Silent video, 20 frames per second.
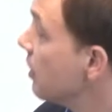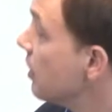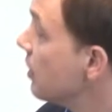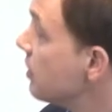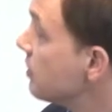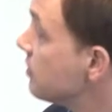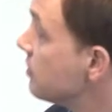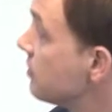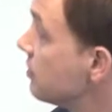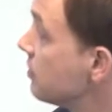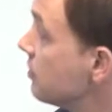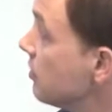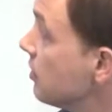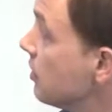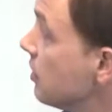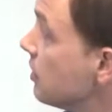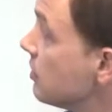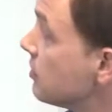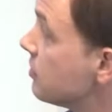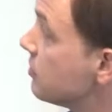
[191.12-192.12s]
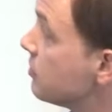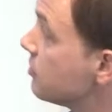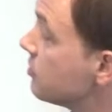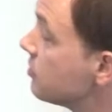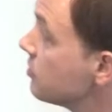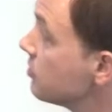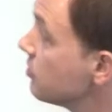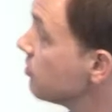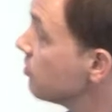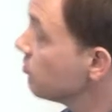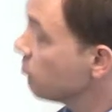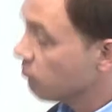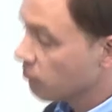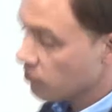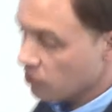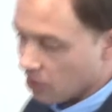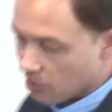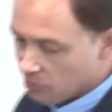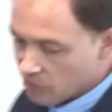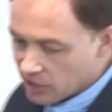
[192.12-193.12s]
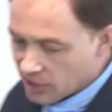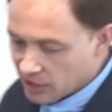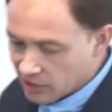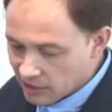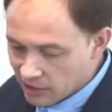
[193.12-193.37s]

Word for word: And it's, it's phenomena